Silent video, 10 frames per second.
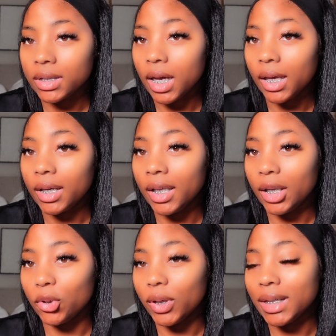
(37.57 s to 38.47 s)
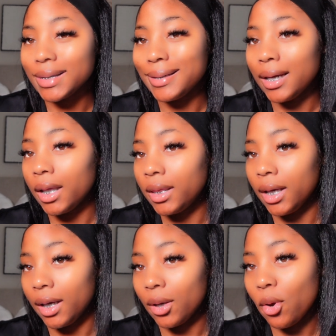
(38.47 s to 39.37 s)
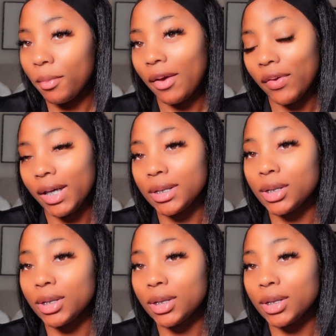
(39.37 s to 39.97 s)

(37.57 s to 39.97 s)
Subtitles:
Like, it literally is nothing on my face.